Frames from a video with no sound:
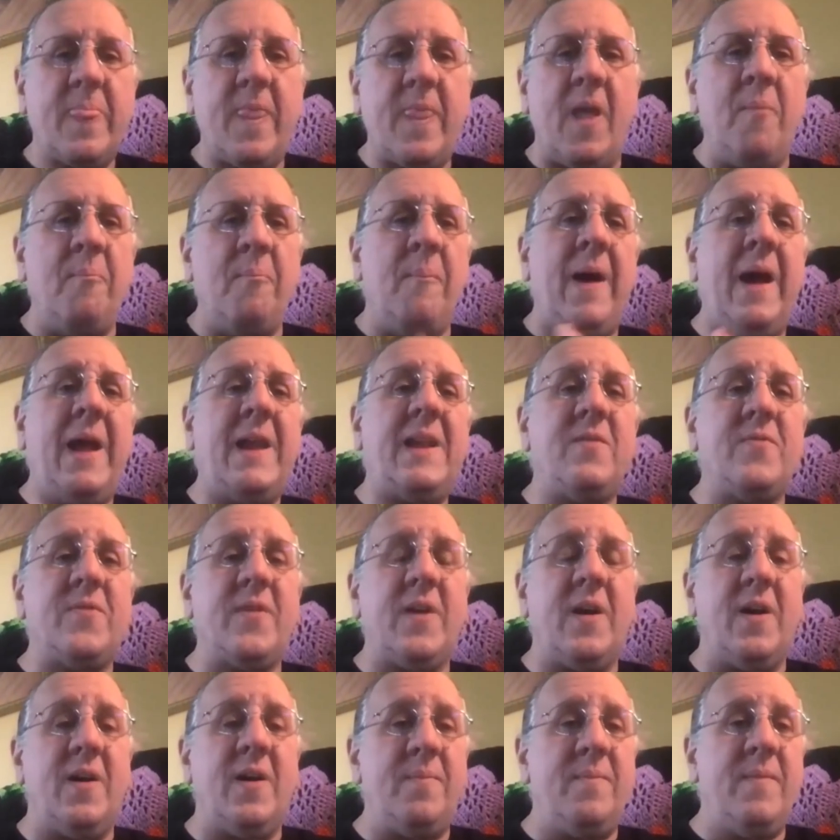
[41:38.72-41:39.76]
might have
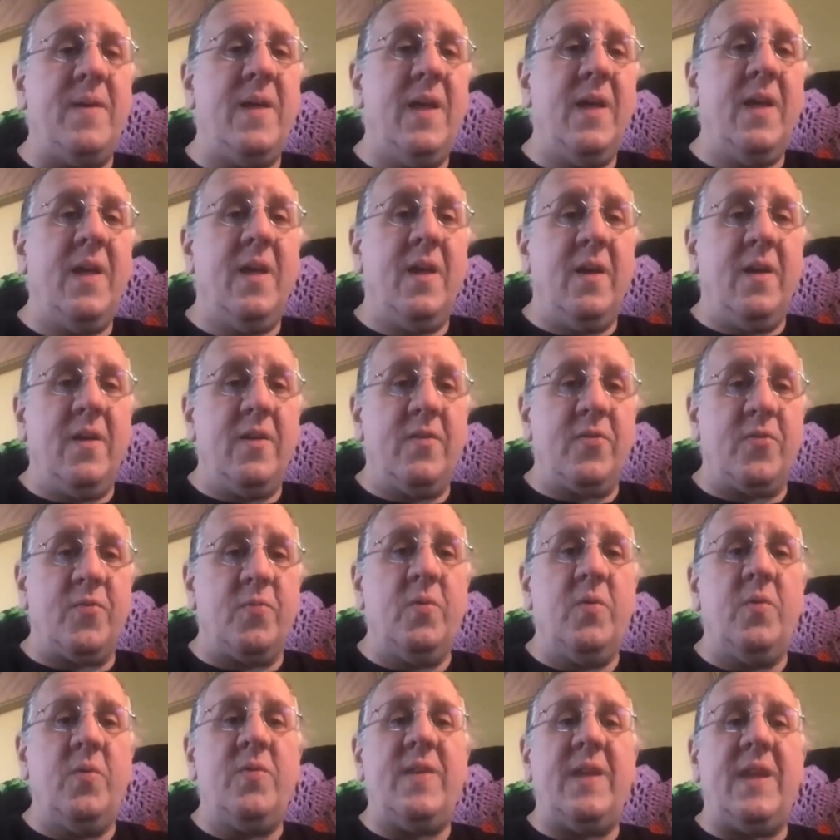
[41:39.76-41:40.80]
come
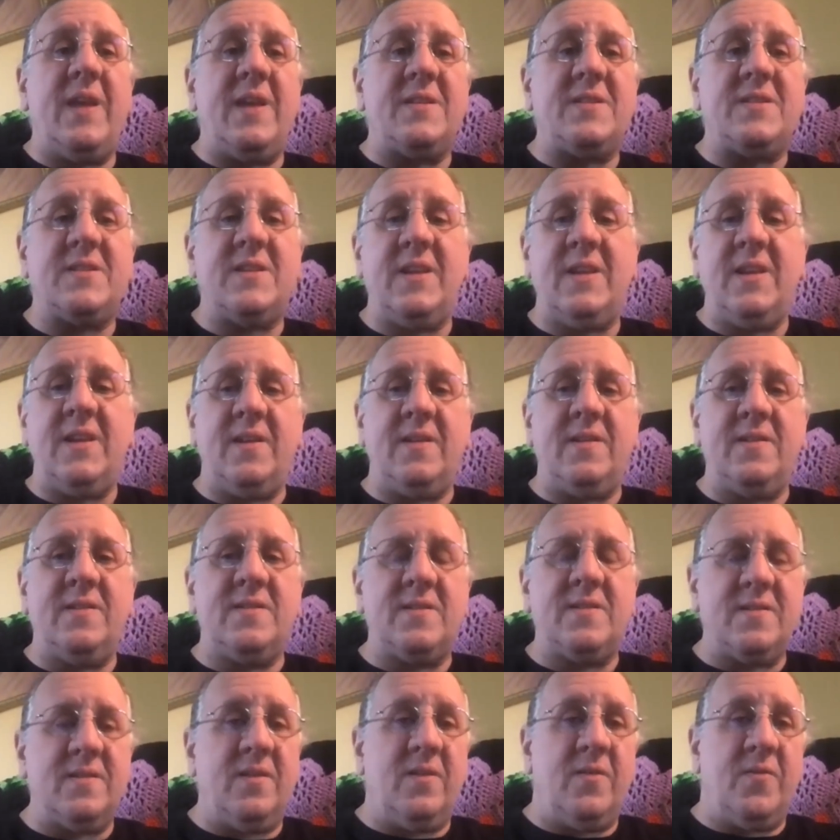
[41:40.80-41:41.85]
through the
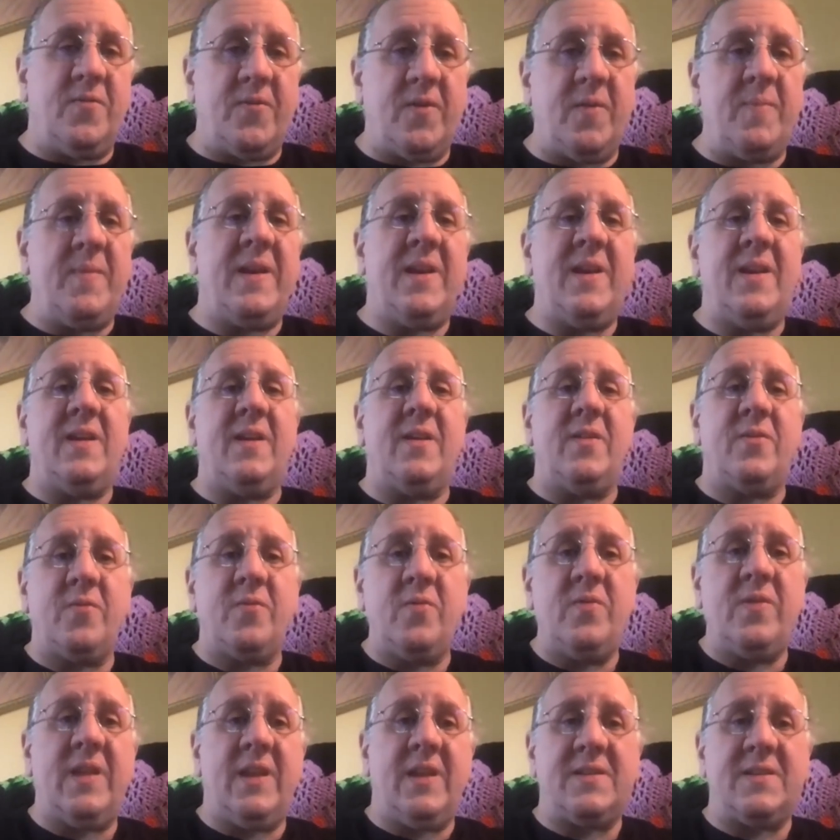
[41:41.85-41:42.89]
Essenes, from India
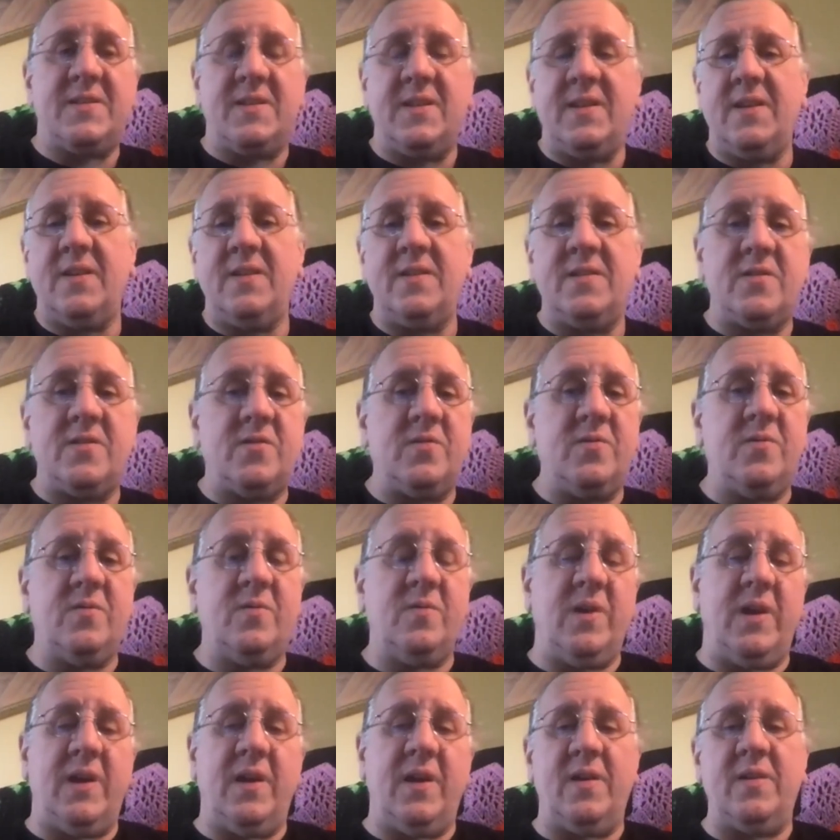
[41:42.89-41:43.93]
through the Essenes
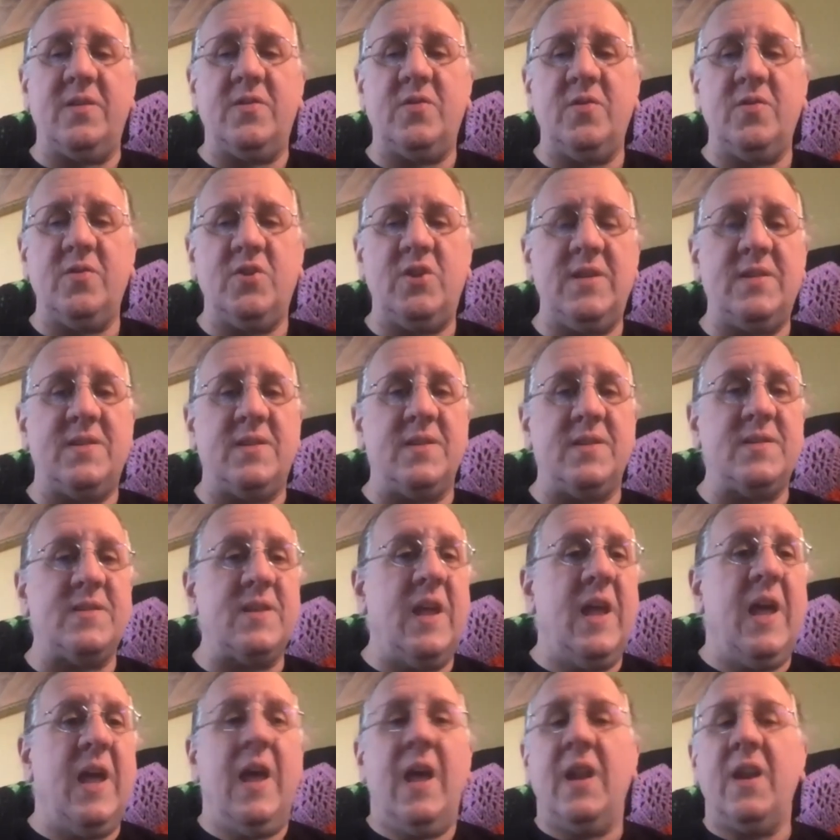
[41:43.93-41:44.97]
to Jesus.
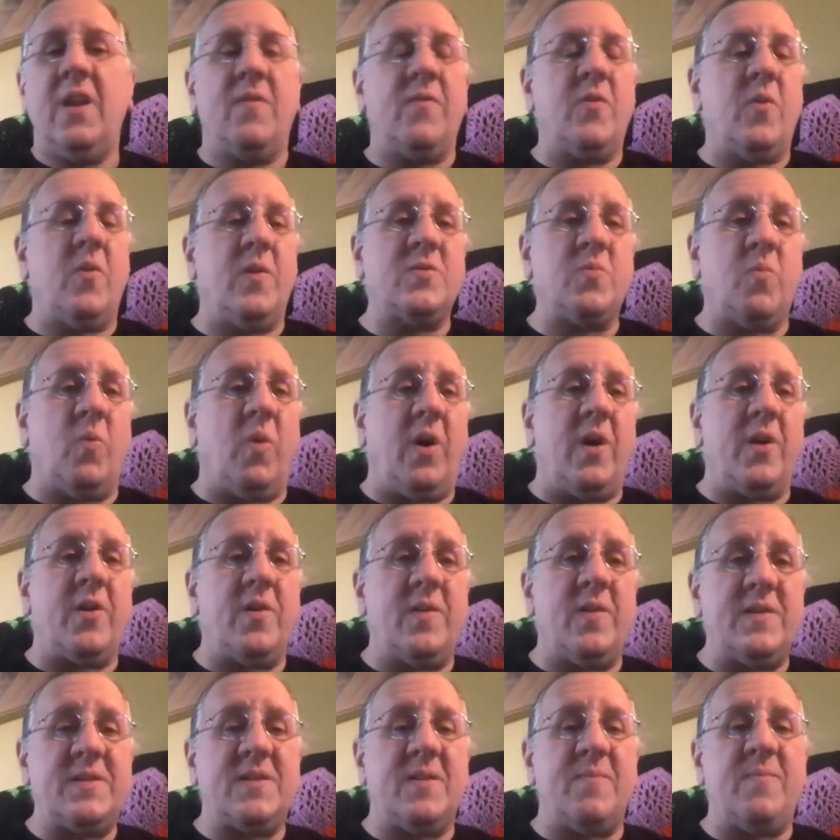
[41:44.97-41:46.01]
Now, of course,
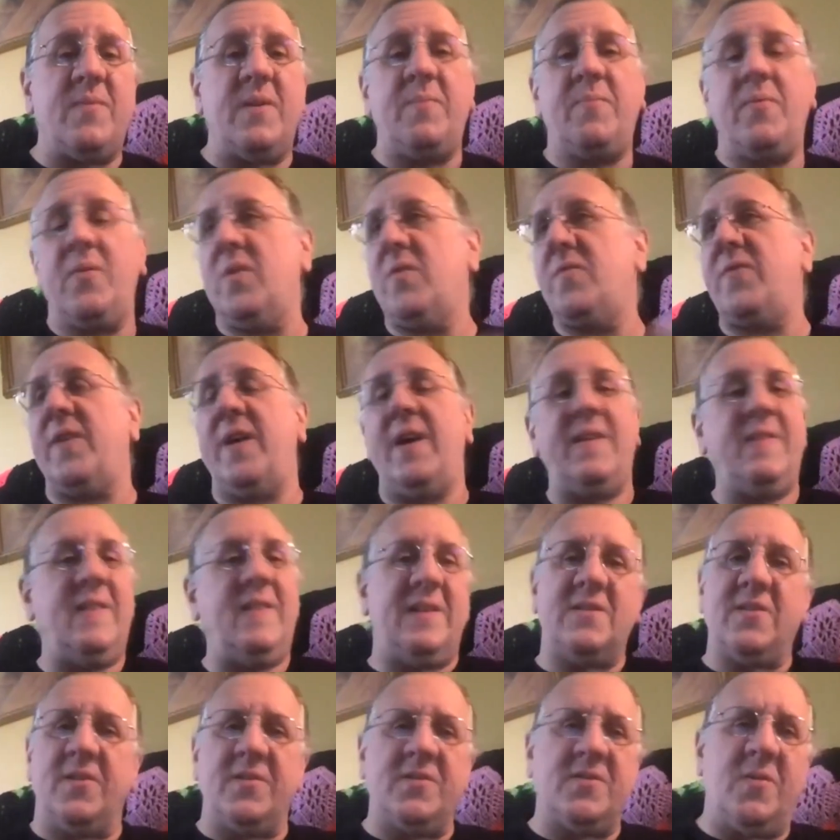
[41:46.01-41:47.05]
water is something purifying. That's
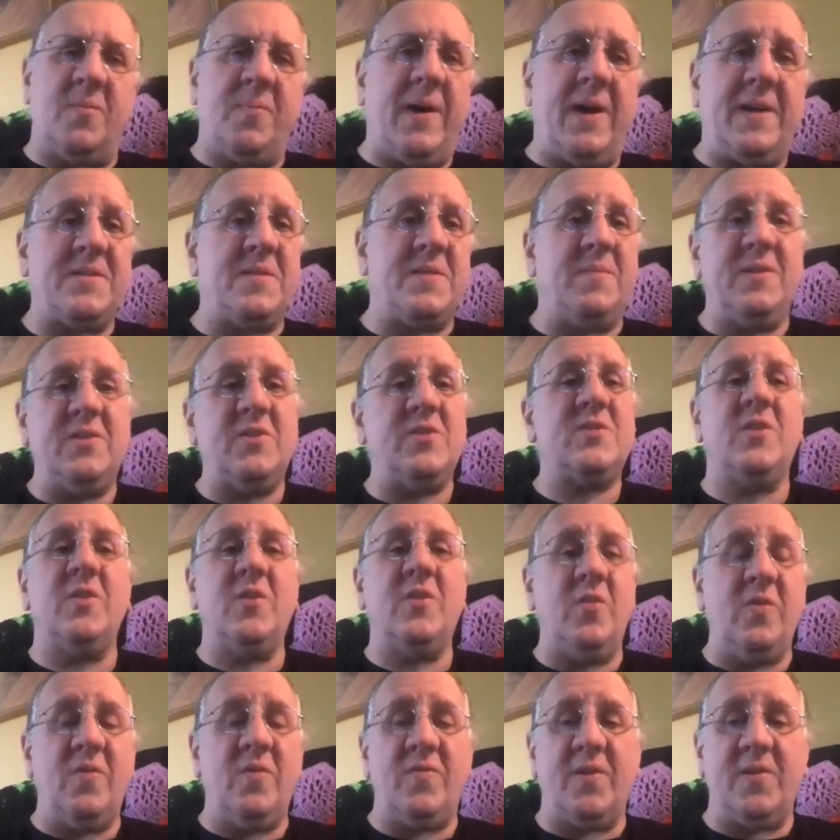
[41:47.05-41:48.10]
also possibly just a
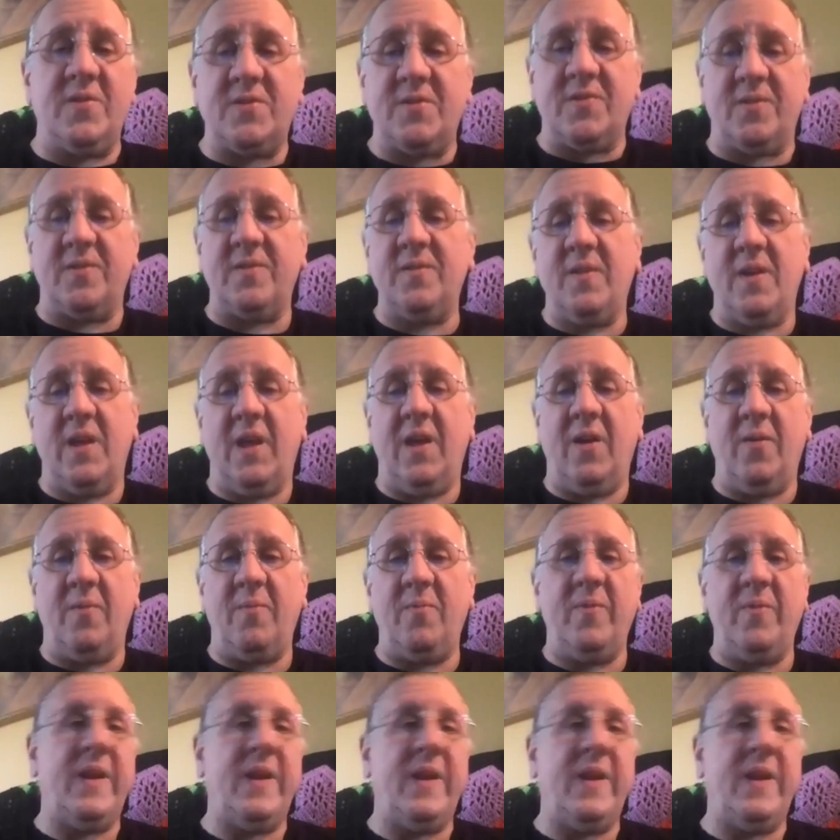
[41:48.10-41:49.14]
universal
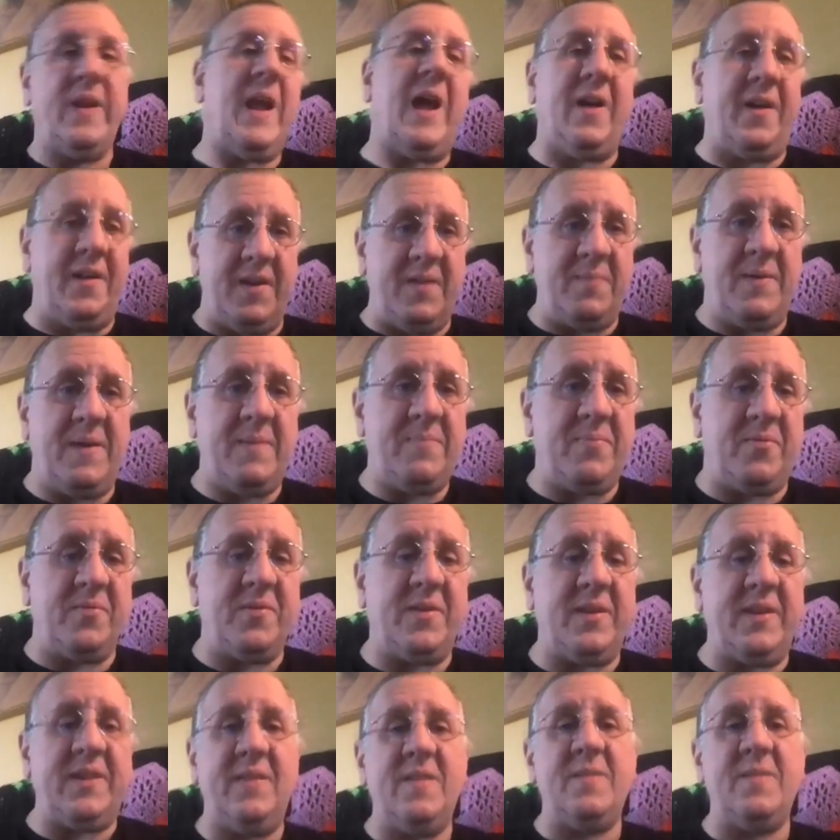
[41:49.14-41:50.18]
reality. People
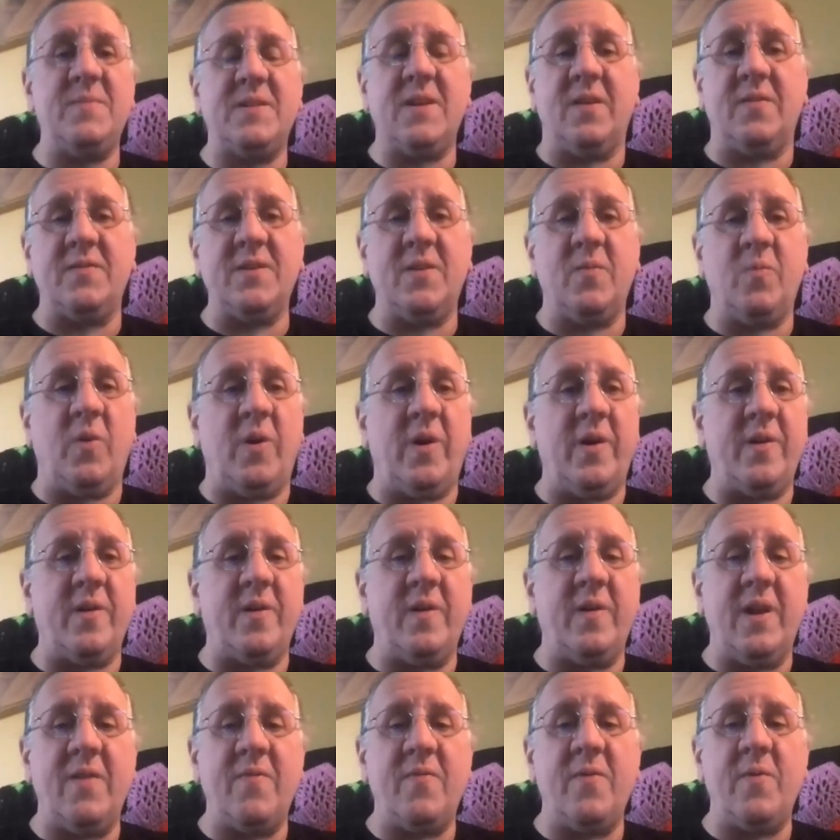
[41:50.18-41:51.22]
clean themselves in
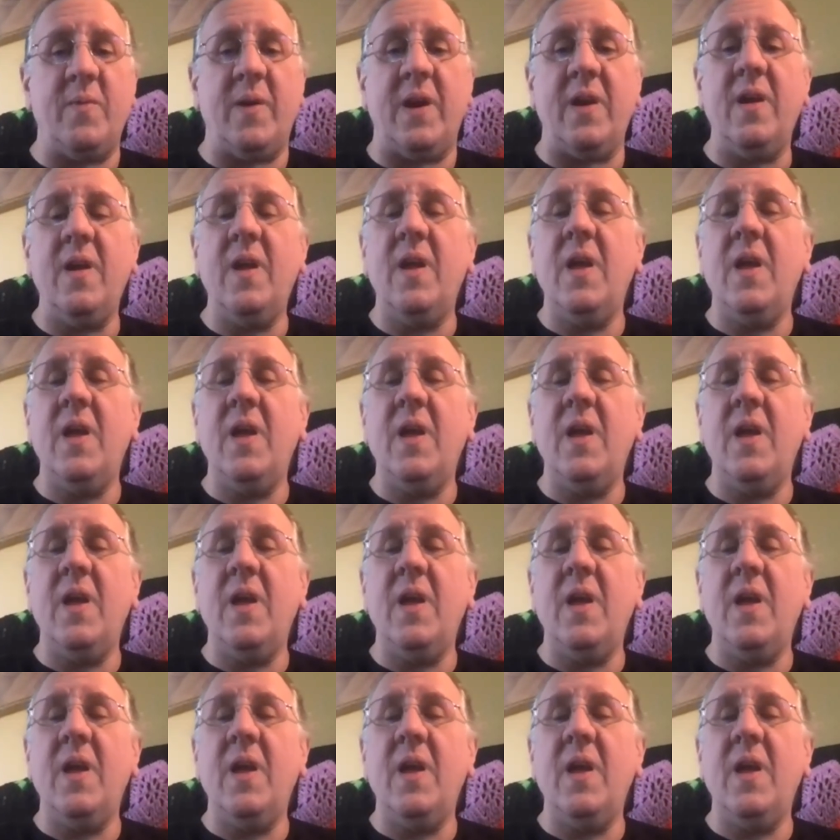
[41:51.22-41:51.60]
water everywhere,